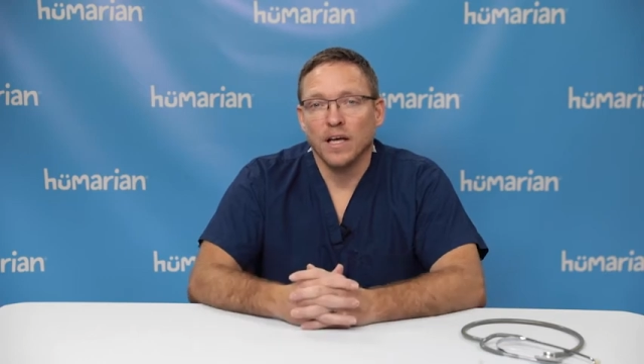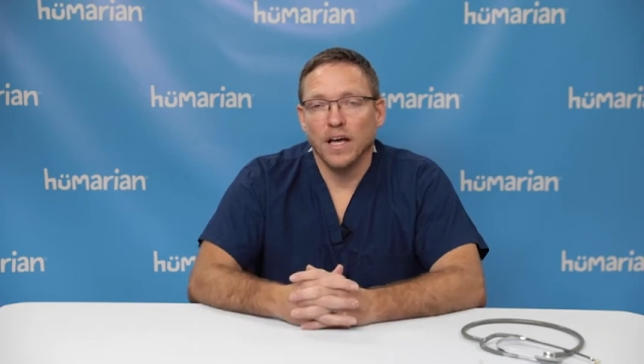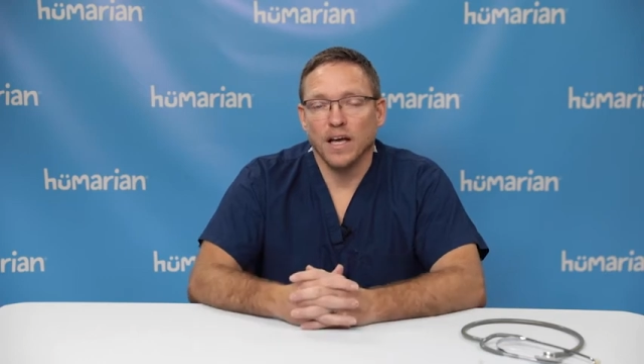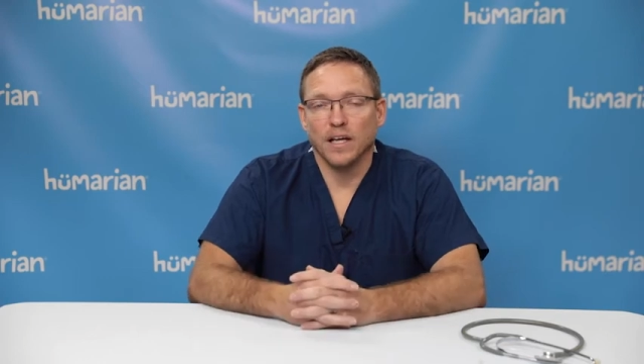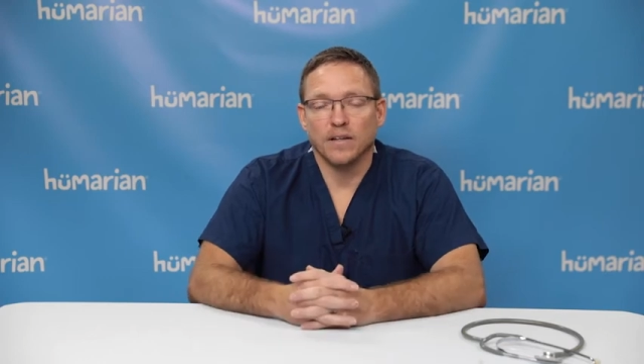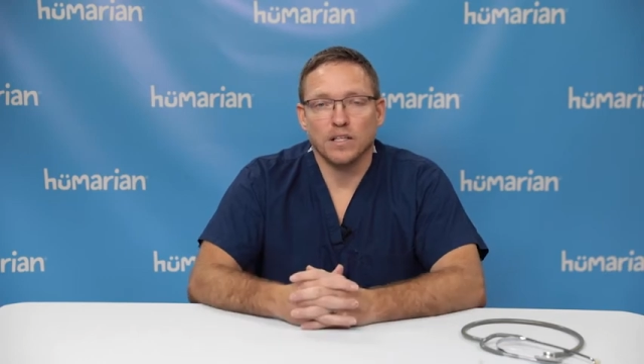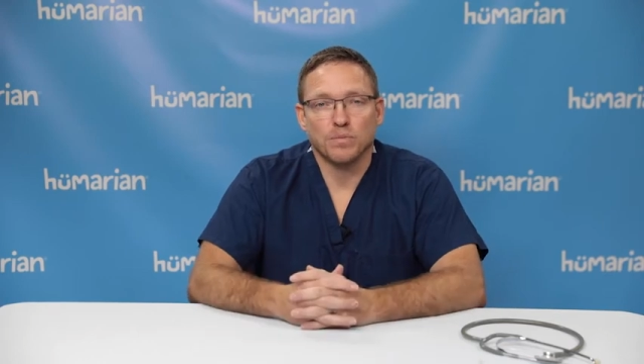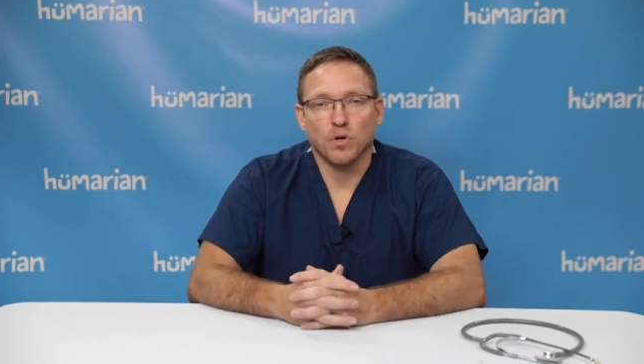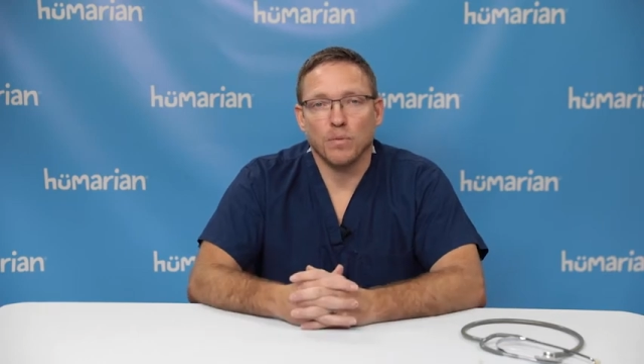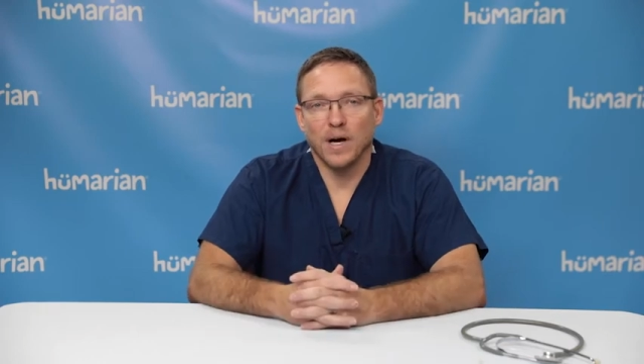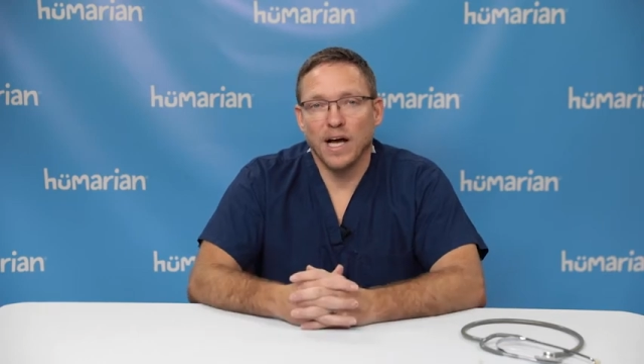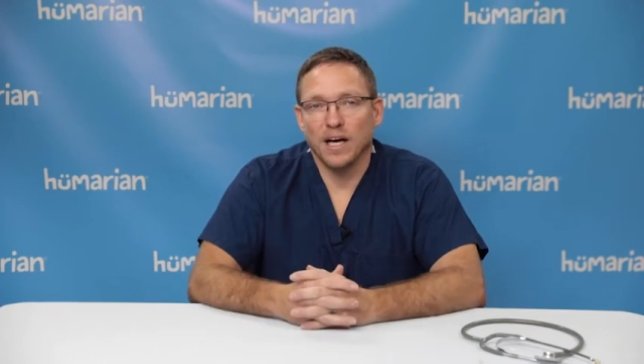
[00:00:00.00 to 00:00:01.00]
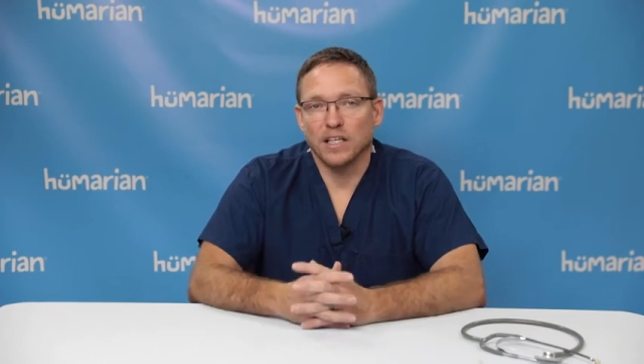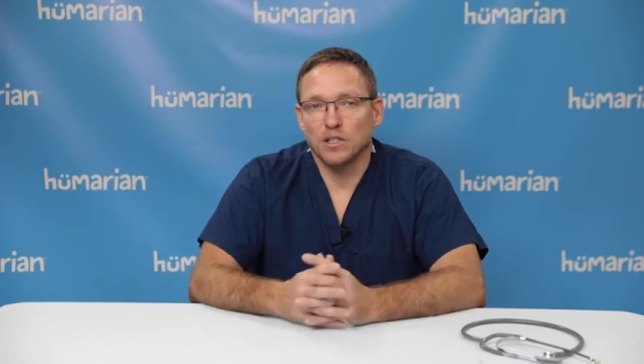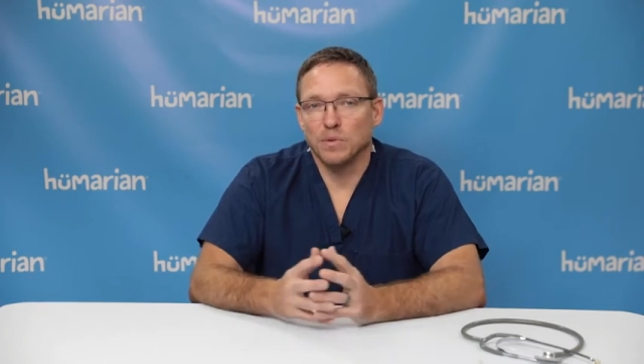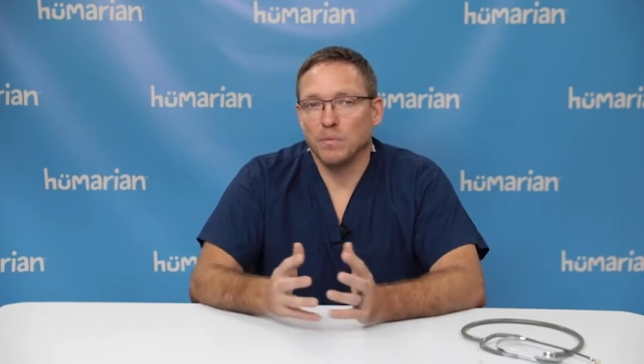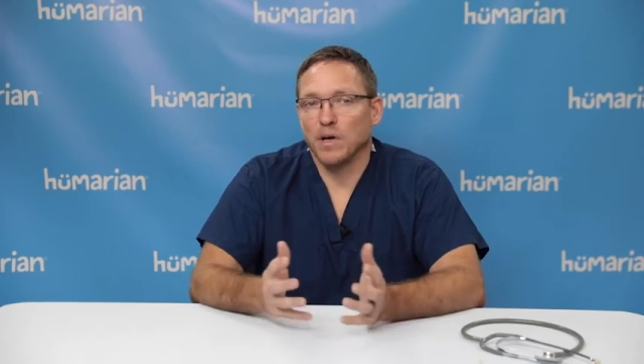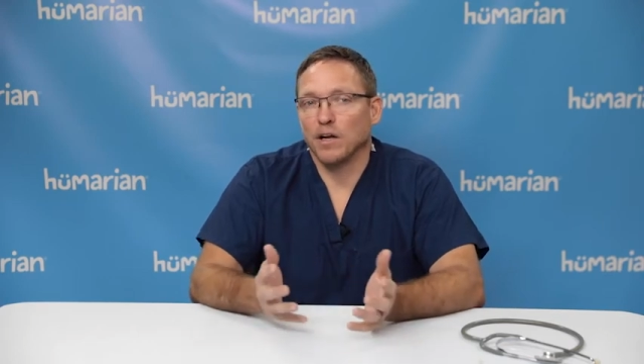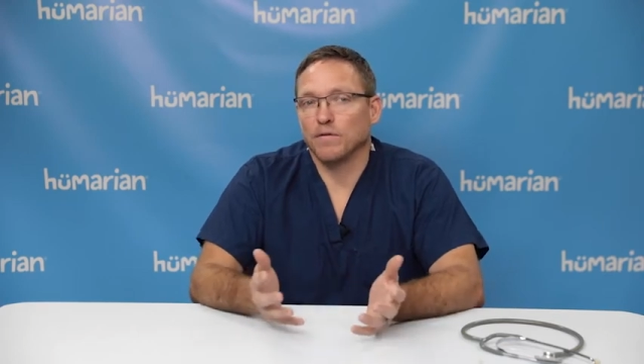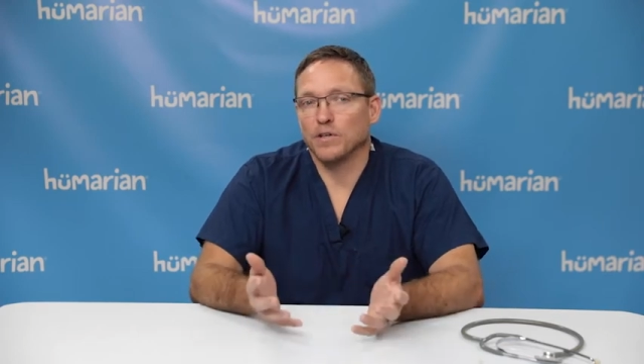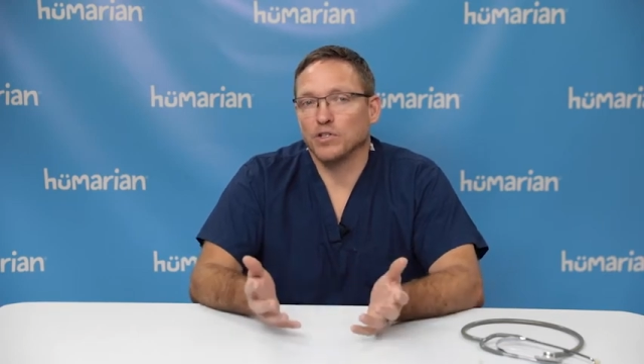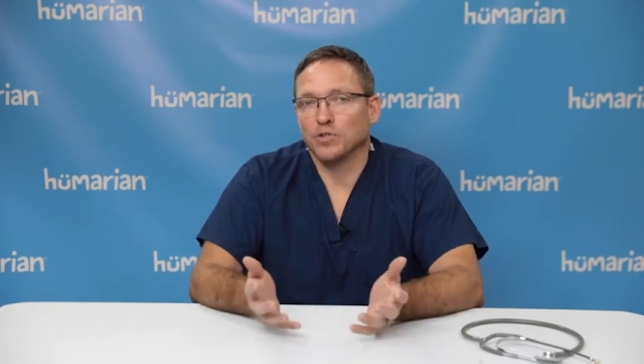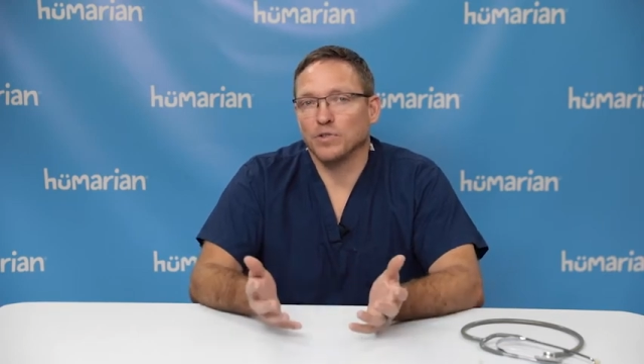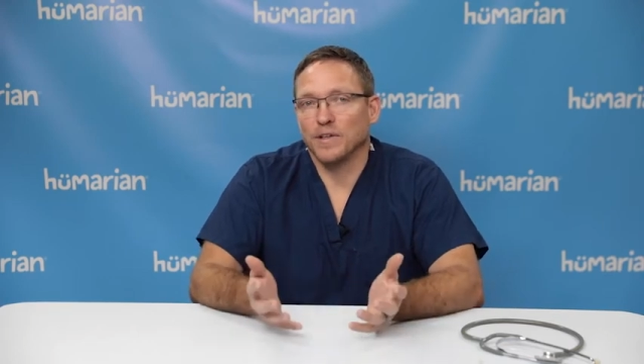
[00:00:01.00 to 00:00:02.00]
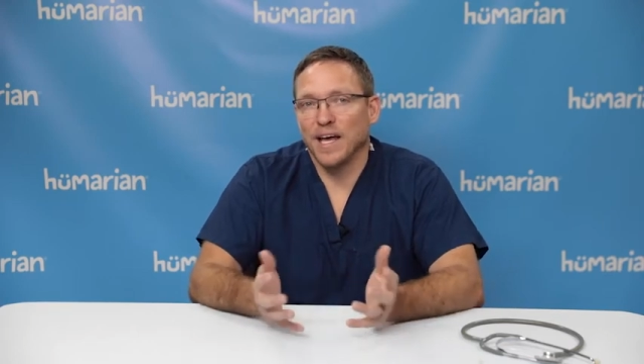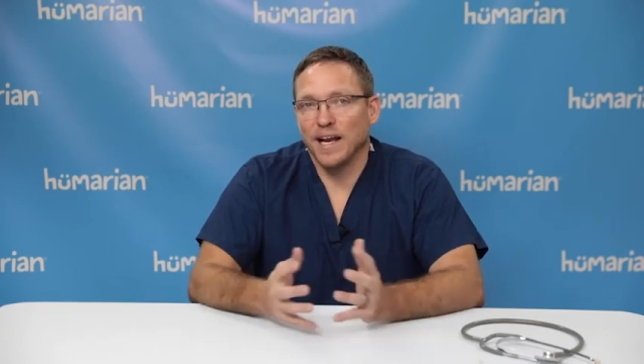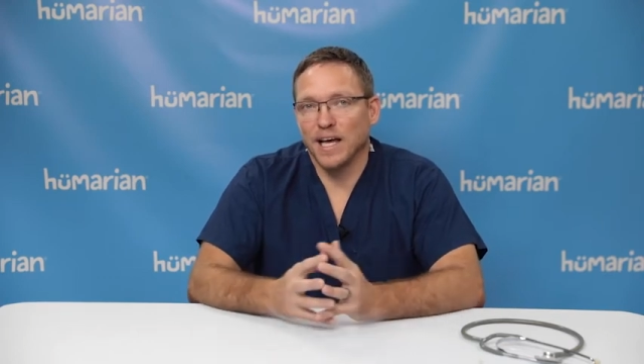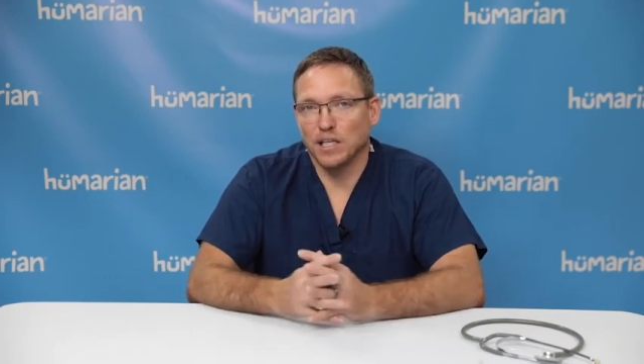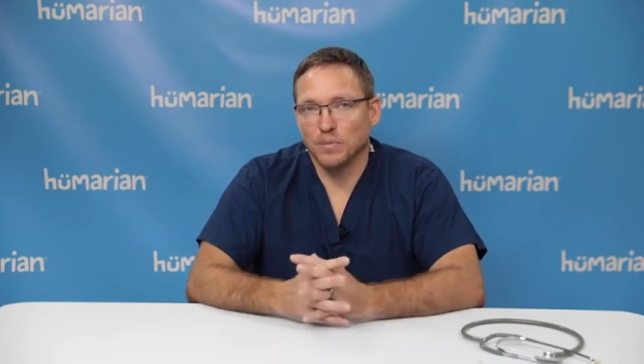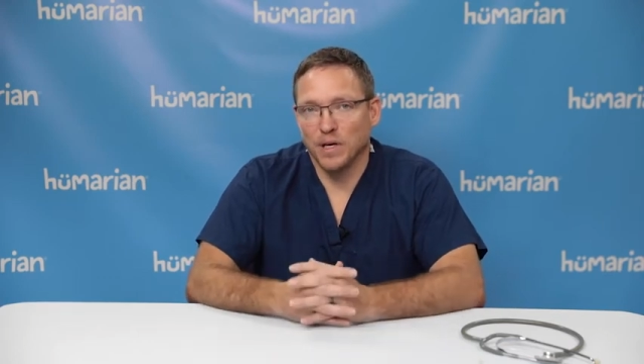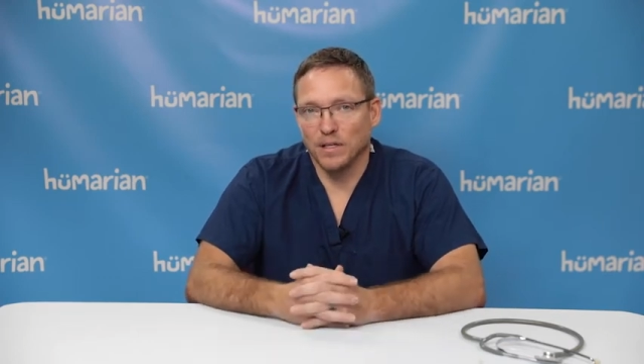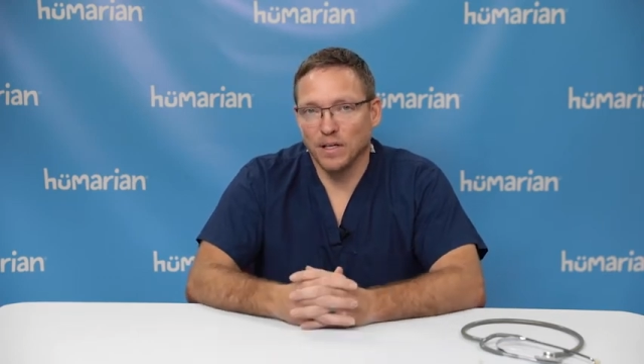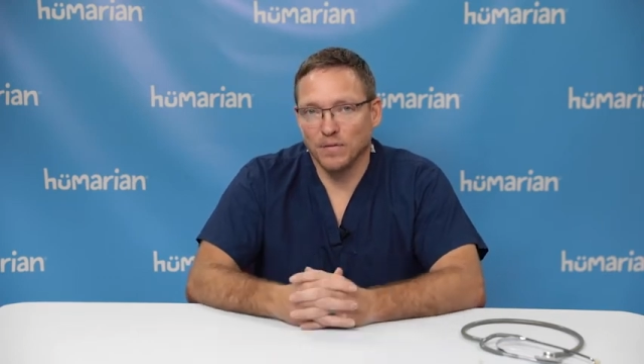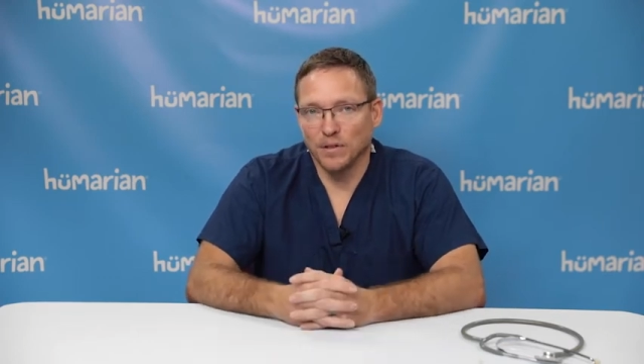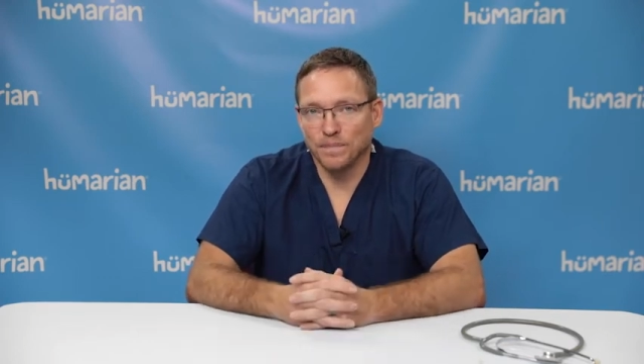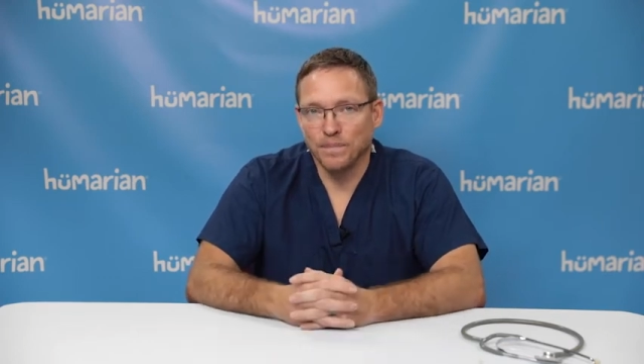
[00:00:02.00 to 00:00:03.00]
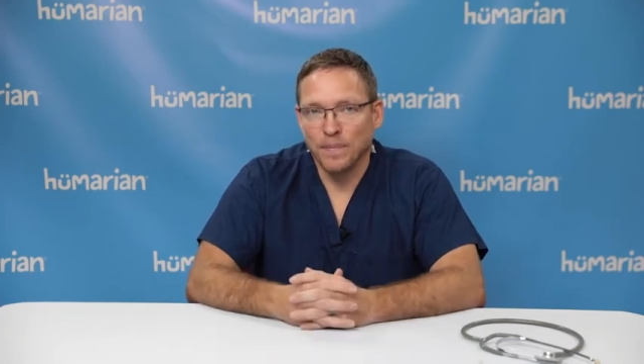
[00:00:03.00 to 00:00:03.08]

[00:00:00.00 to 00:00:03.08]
And this probiotic has been beneficial in that aspect of it.